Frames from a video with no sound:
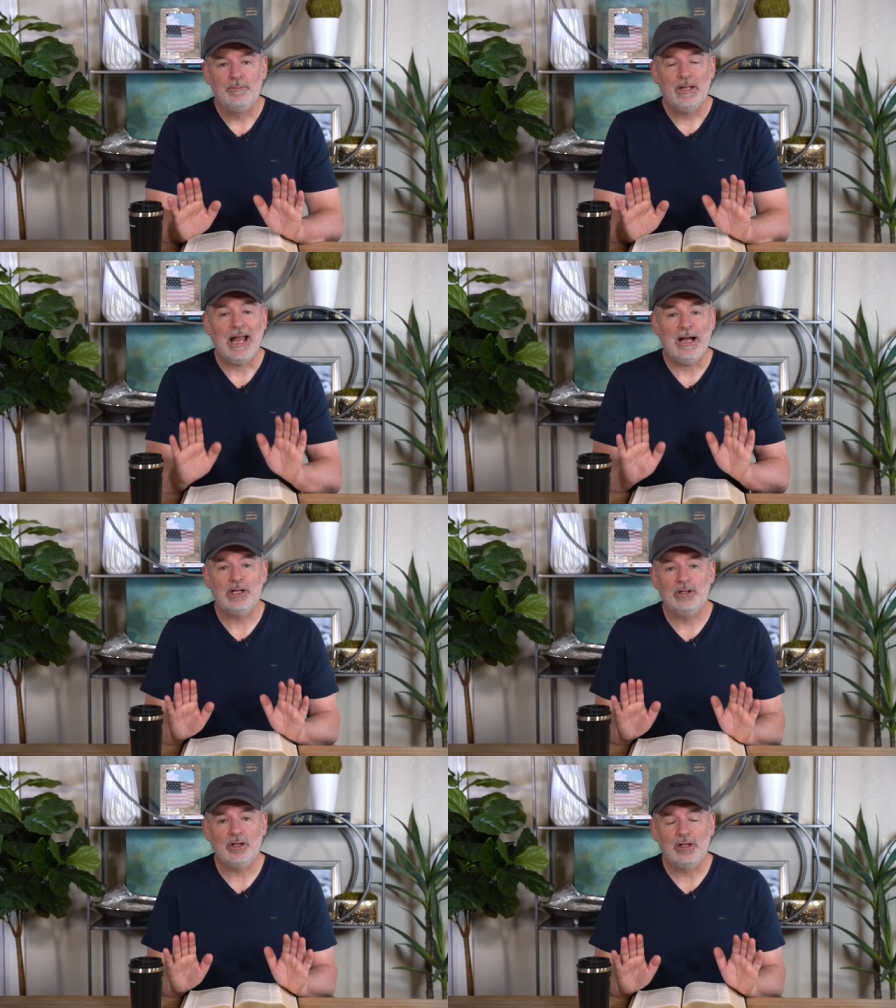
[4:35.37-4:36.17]
And how do
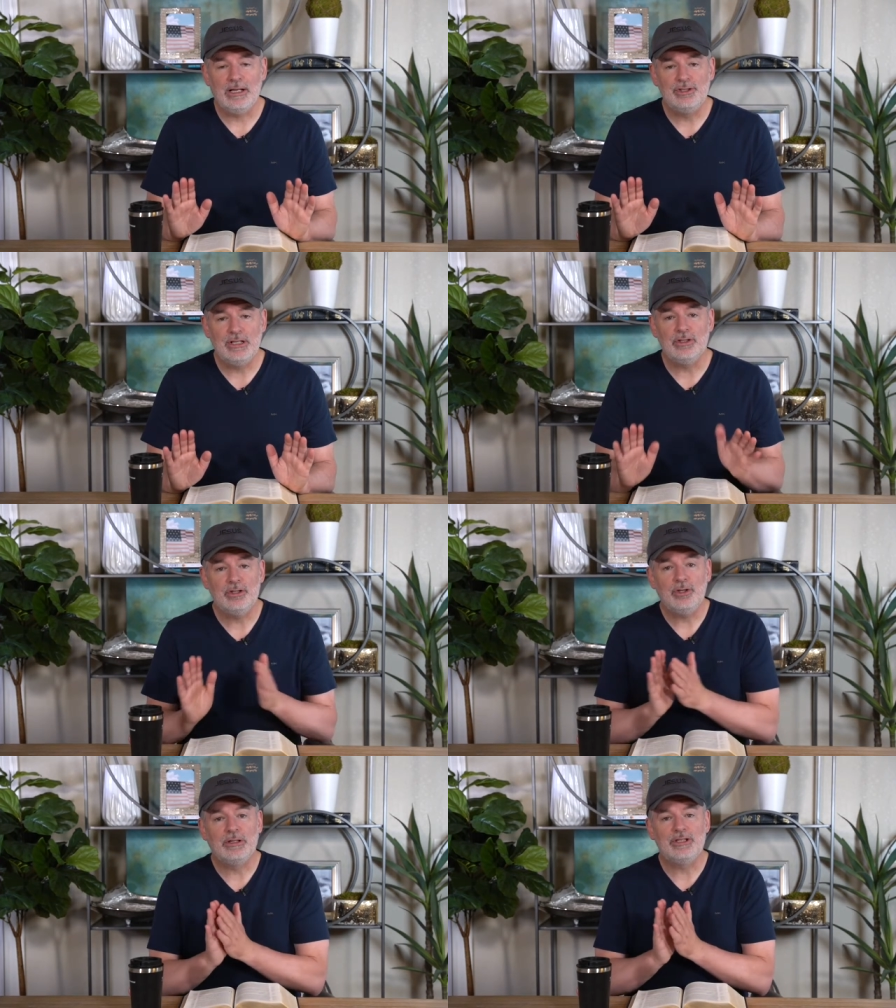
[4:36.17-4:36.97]
you look like Jesus?
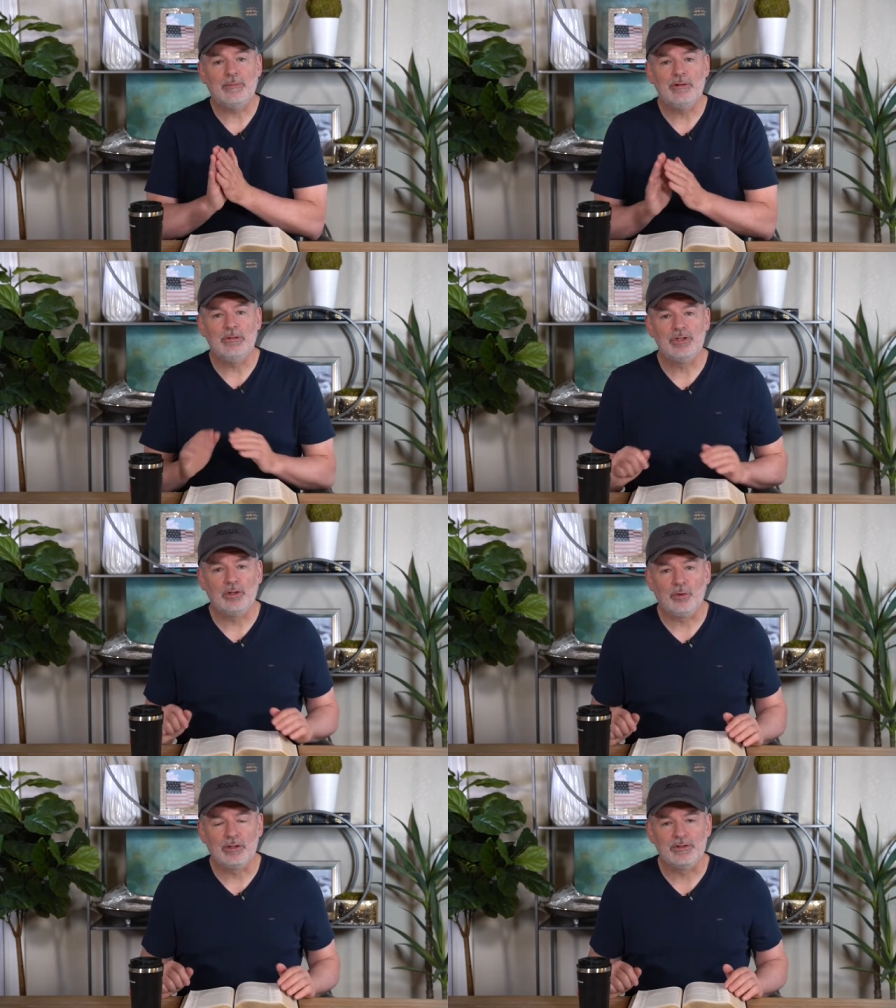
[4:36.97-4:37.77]
You accept him as your
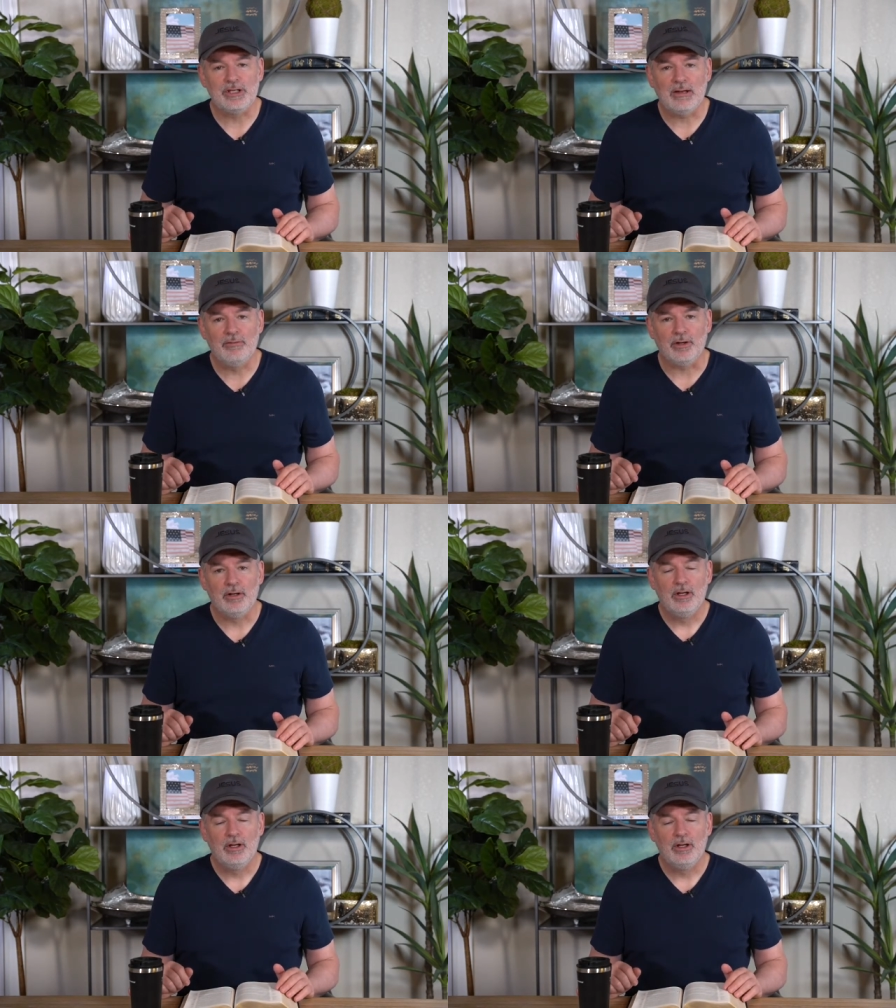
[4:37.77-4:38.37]
Lord and Savior.